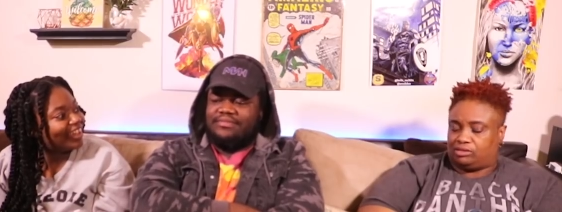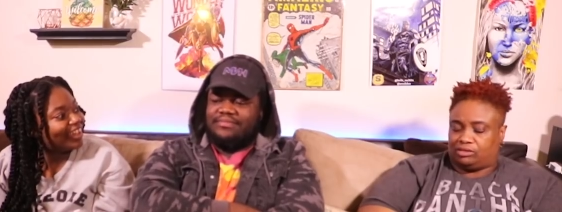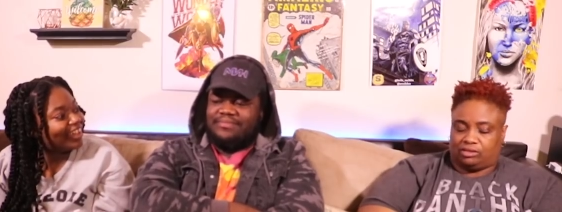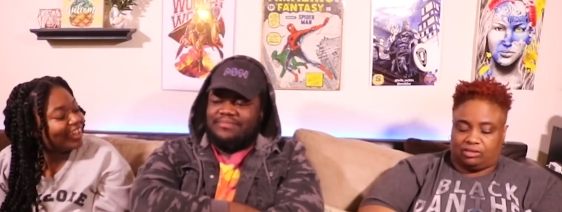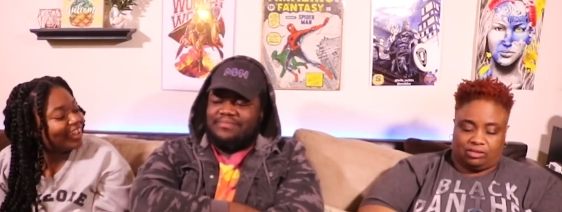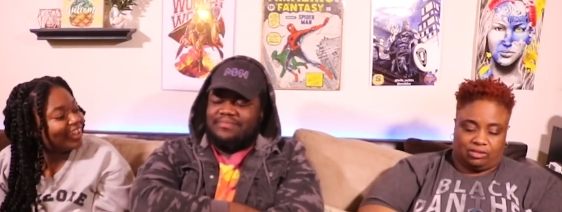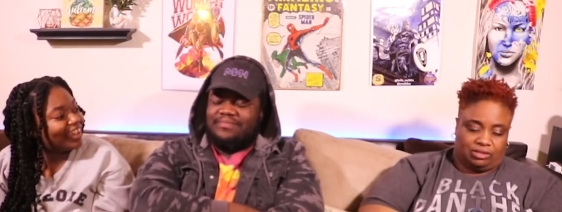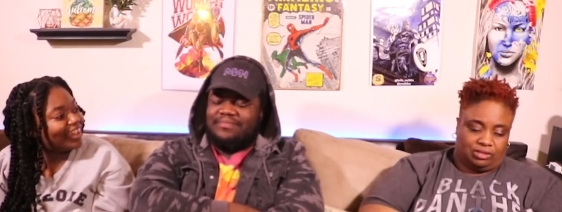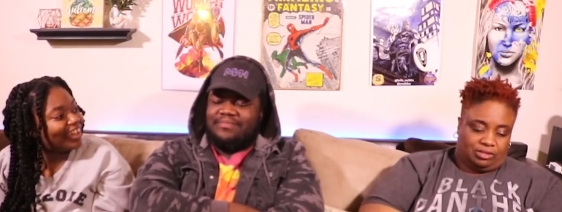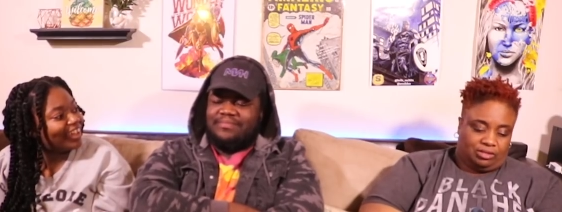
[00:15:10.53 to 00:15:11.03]

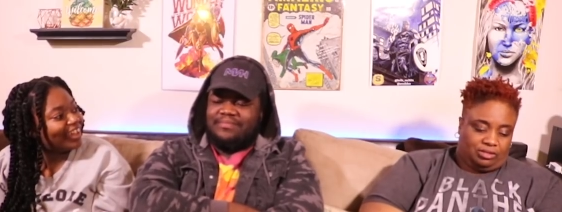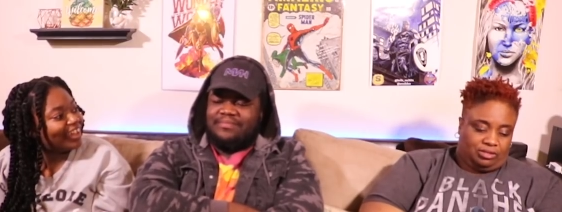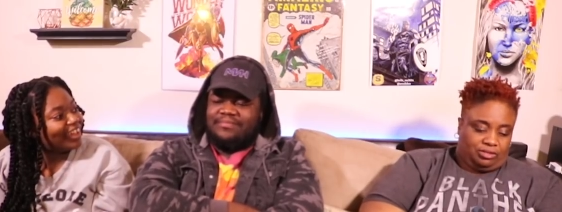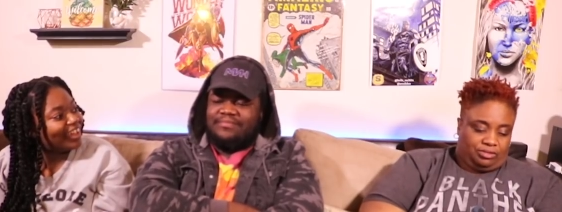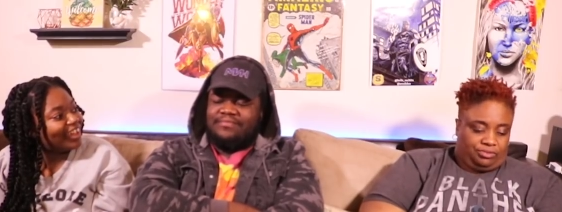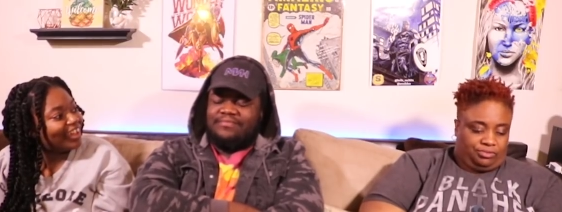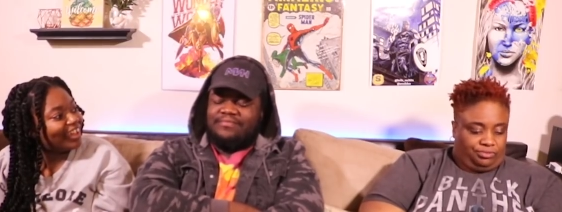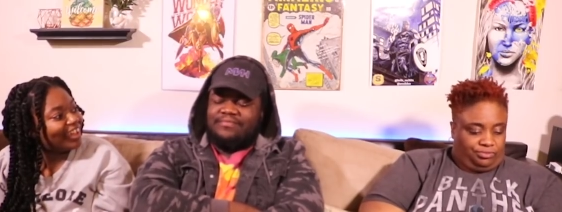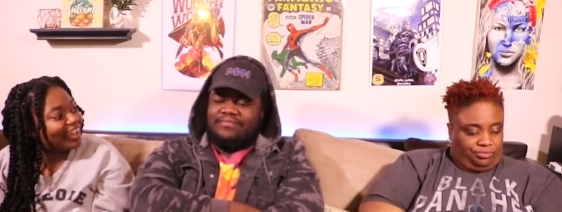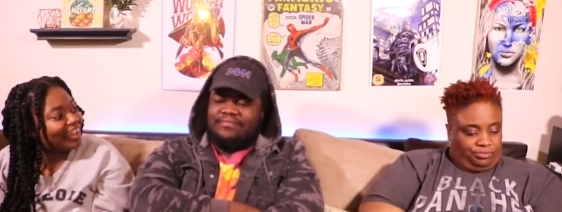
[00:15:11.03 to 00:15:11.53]

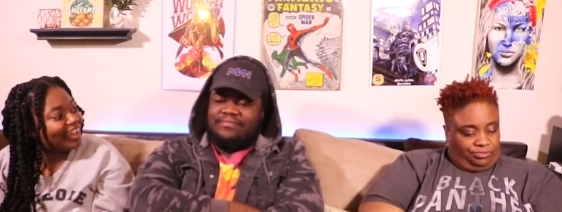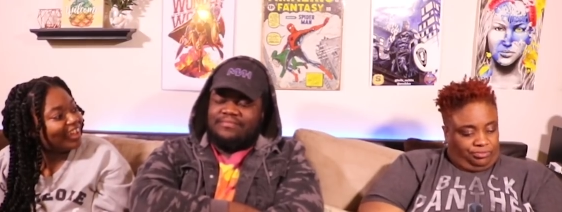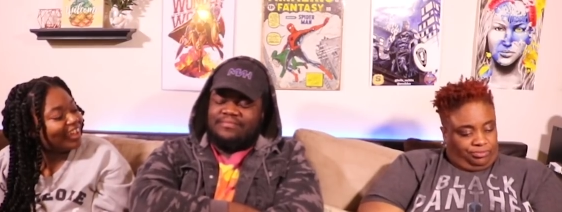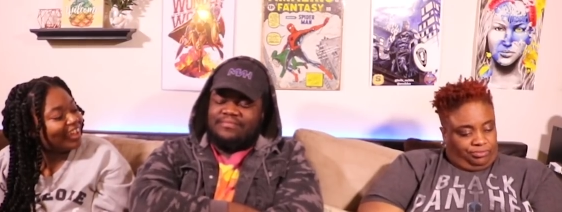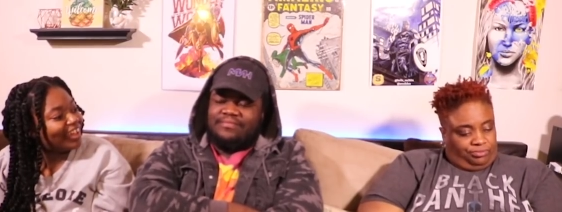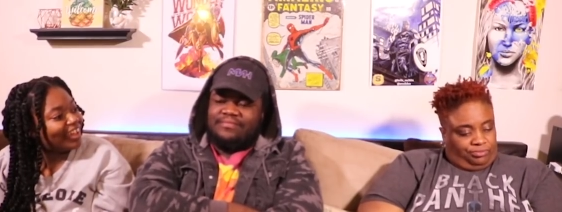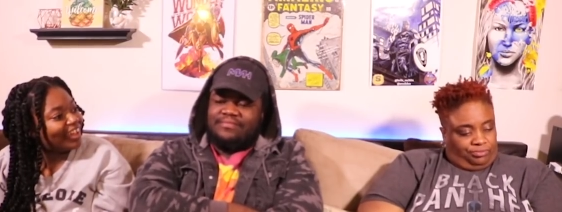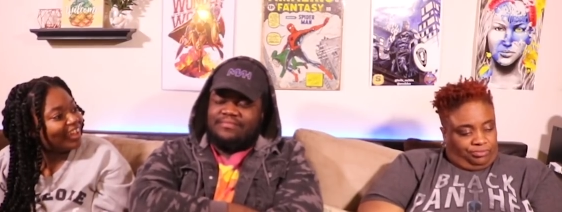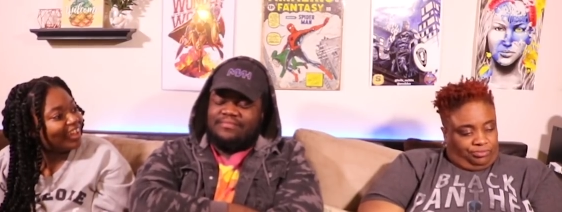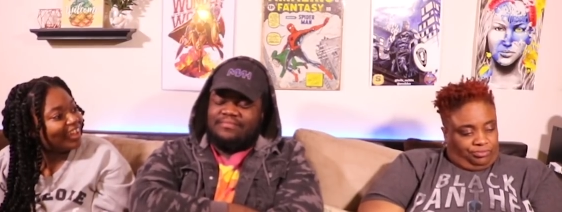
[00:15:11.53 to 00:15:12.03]

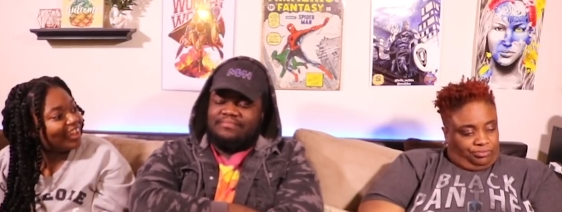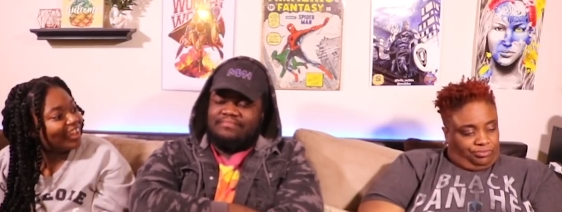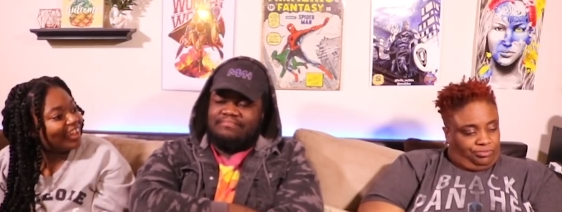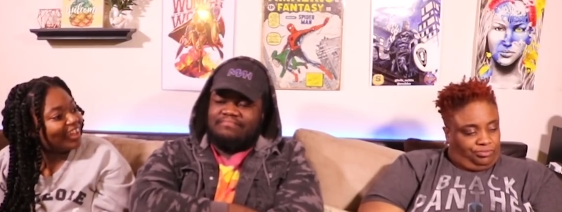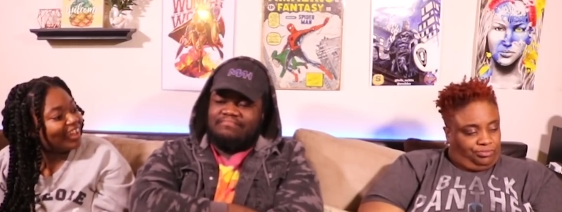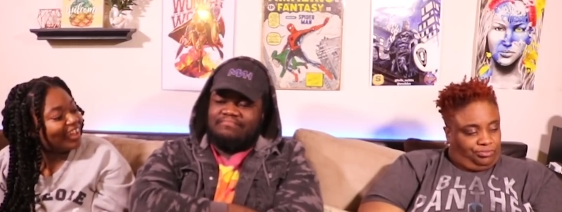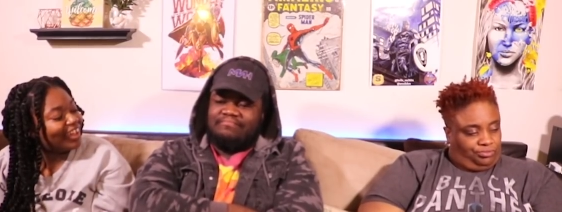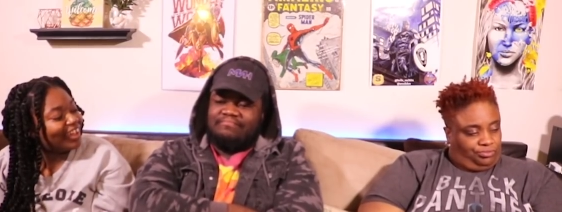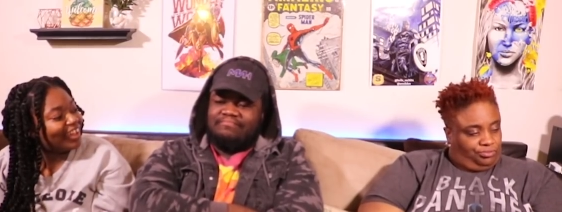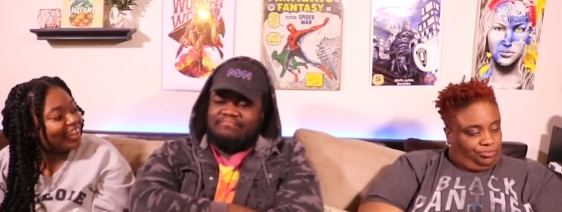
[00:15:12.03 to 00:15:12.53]
Nobody speaks.